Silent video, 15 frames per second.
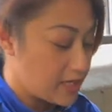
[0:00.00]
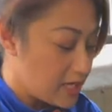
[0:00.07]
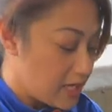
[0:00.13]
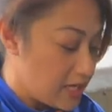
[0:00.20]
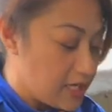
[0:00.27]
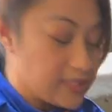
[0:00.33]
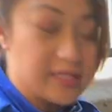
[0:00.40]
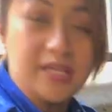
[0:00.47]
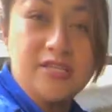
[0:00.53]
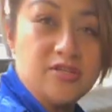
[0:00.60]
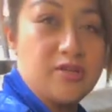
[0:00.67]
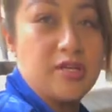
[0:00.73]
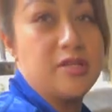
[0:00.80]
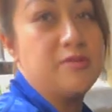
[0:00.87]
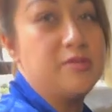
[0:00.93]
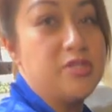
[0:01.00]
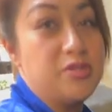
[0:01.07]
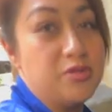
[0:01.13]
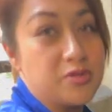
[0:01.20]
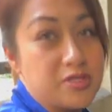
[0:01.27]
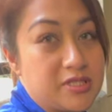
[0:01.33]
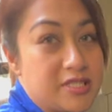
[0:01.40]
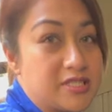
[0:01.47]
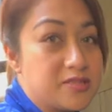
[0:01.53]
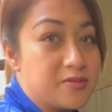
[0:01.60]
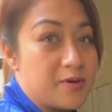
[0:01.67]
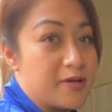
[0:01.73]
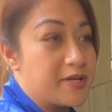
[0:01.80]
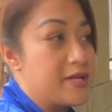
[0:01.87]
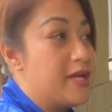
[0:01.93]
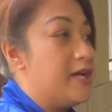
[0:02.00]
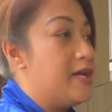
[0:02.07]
This one will use this one.